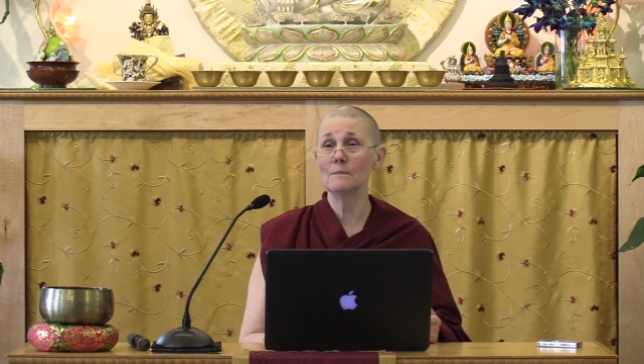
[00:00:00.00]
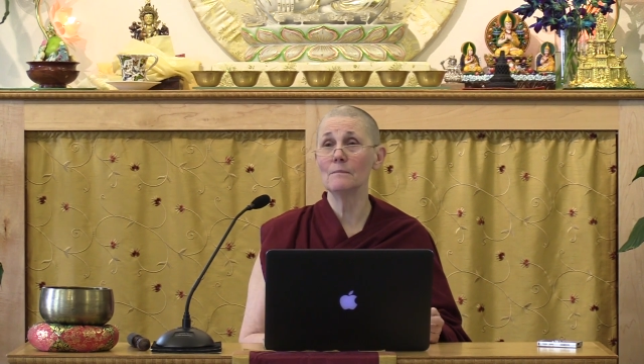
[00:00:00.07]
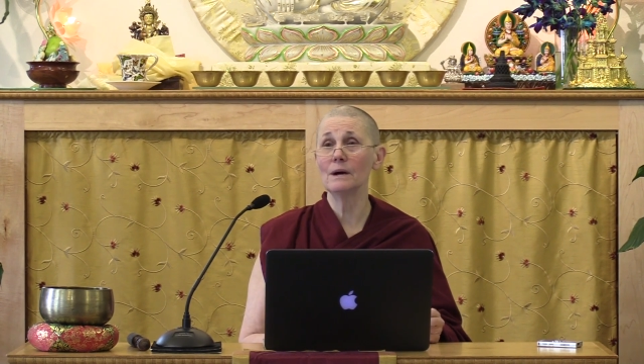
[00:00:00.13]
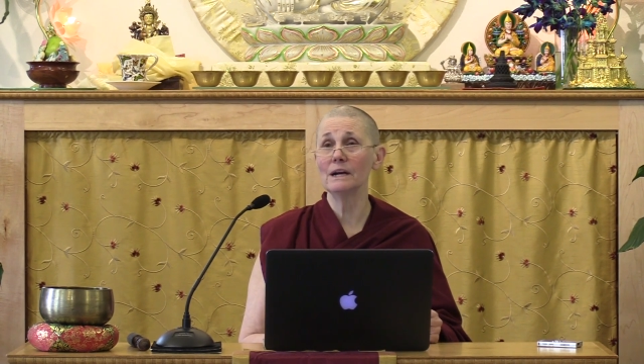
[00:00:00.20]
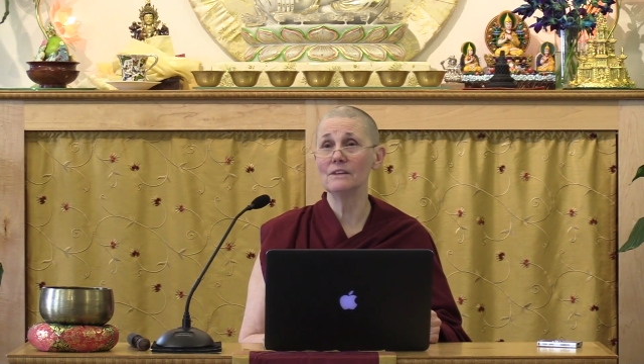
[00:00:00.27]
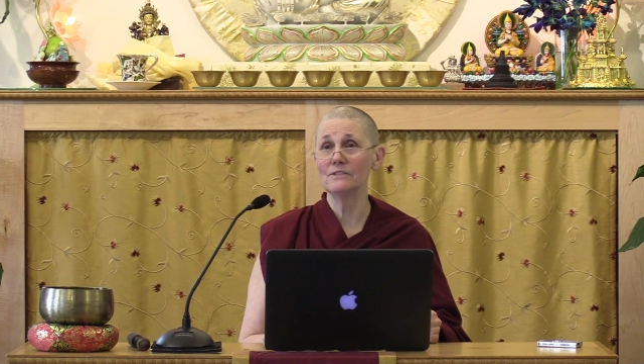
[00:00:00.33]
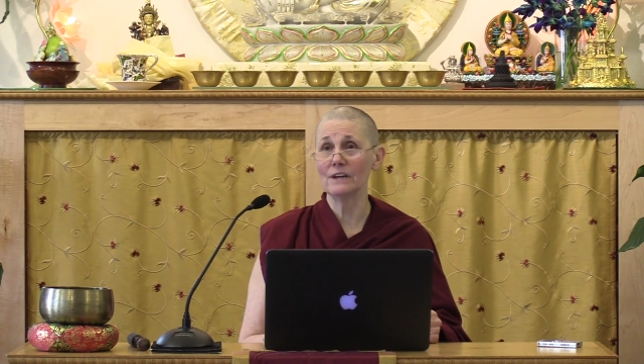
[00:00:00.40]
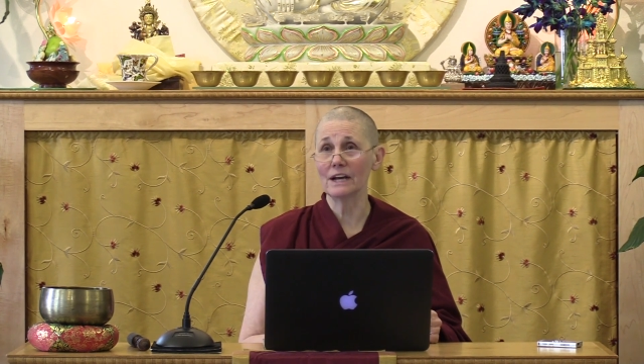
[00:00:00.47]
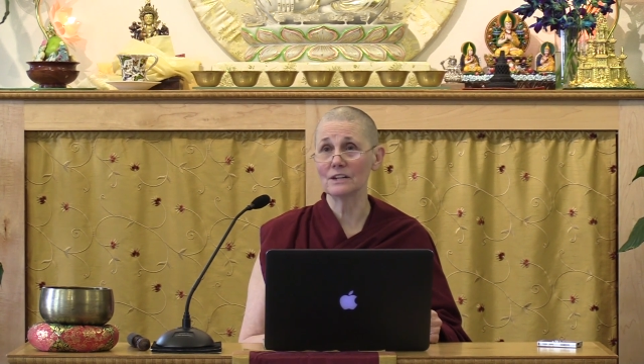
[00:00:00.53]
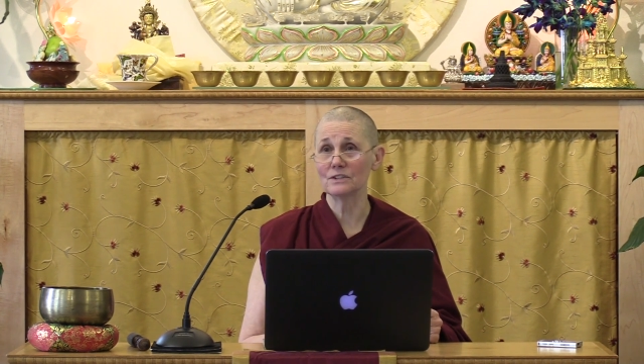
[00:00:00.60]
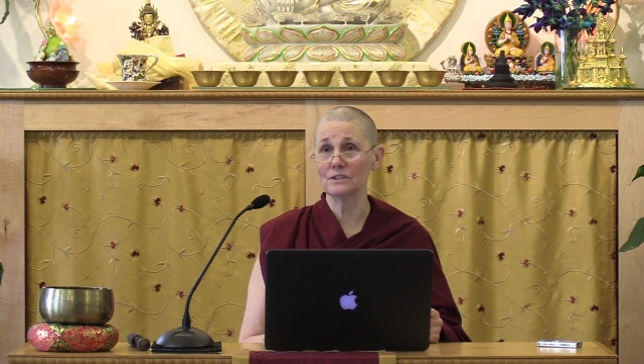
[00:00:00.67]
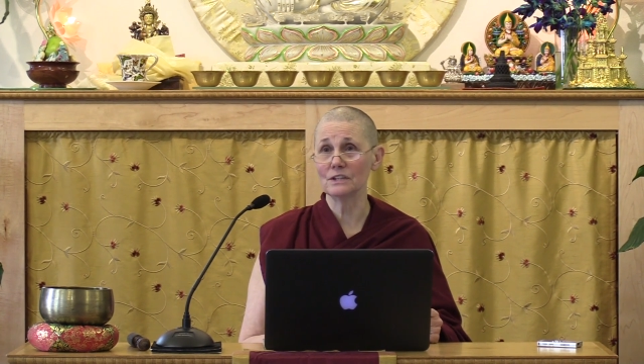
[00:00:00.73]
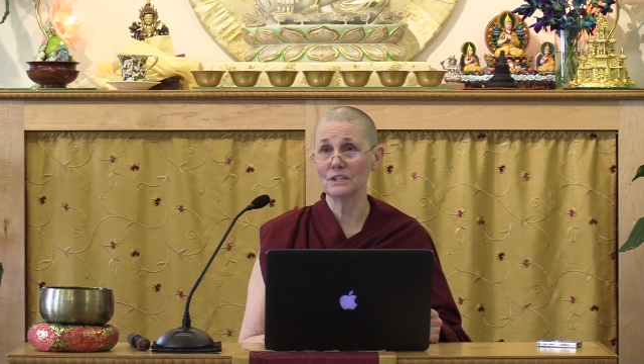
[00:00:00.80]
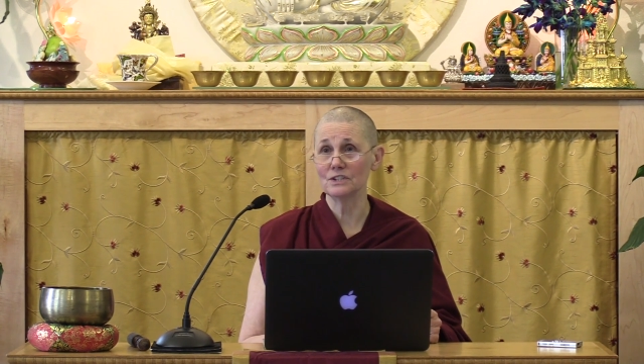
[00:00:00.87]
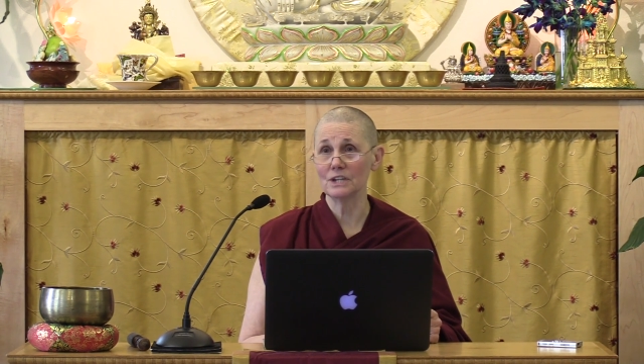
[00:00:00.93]
minds
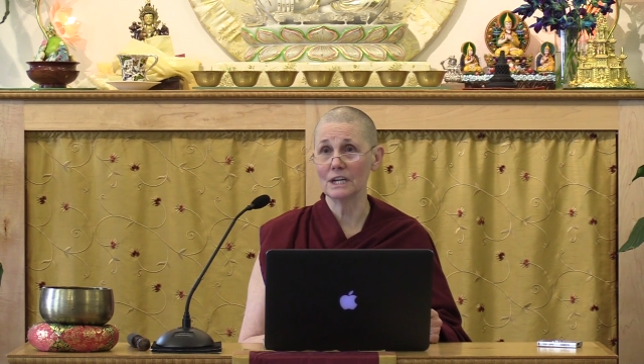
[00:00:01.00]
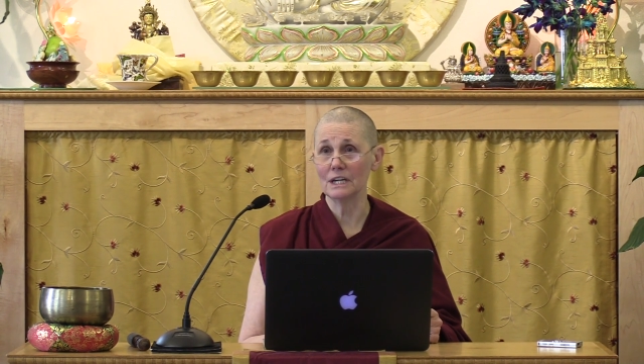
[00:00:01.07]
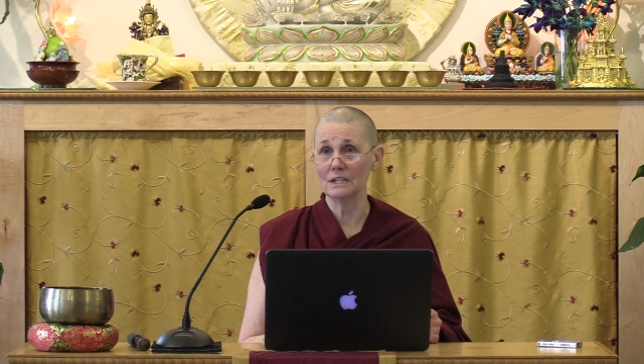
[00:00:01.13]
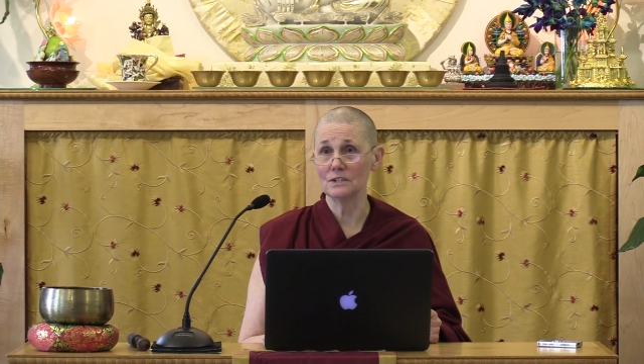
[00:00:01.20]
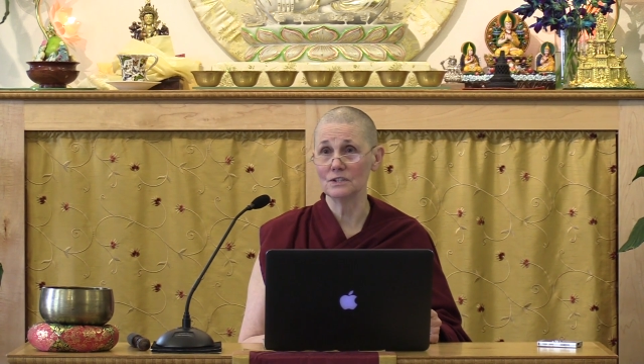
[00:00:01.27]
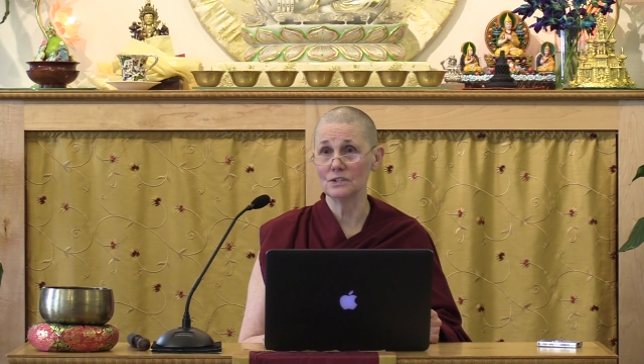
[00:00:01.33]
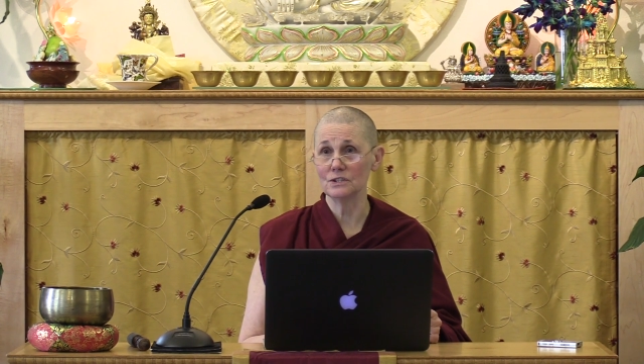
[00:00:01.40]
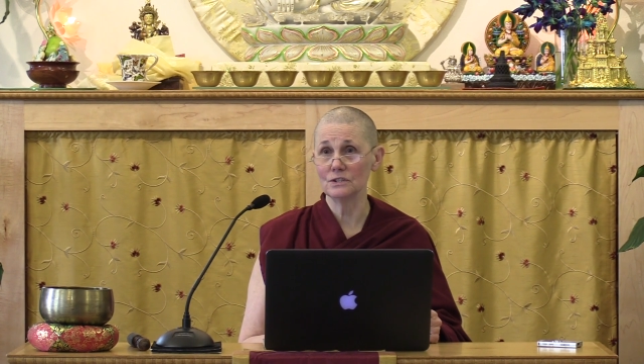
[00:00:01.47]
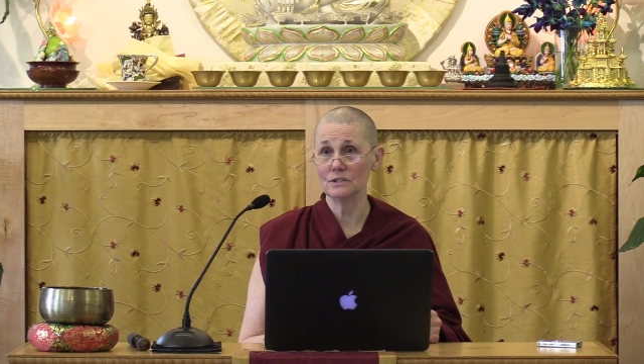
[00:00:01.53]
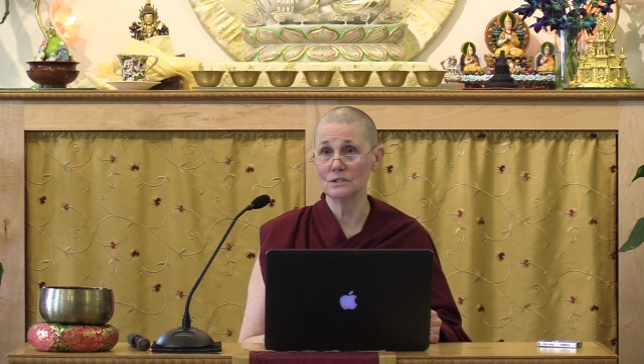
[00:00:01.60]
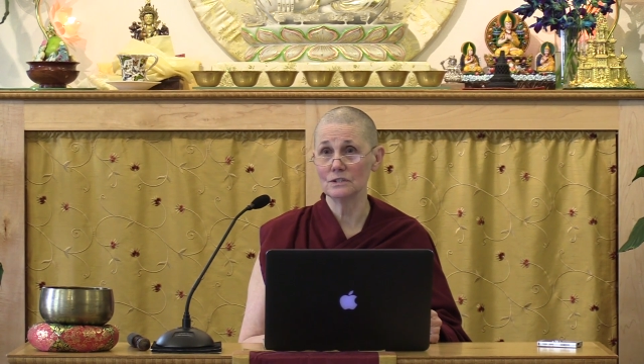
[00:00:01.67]
actually change.